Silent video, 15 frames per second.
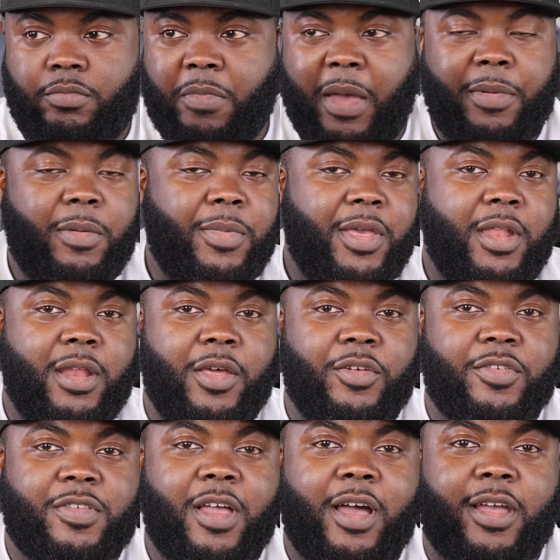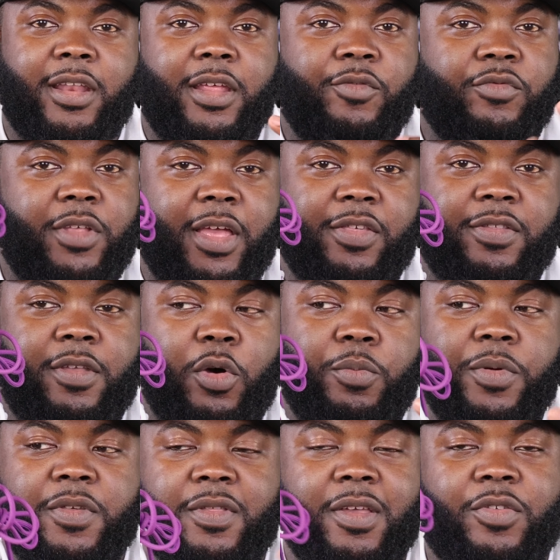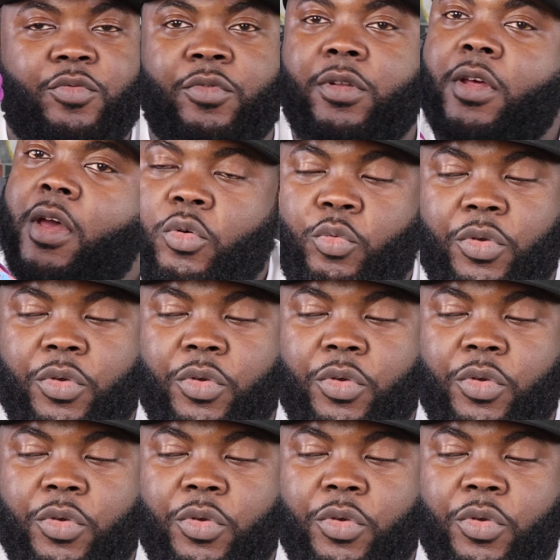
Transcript: Maybe it'll be another Saucony as dope as this one.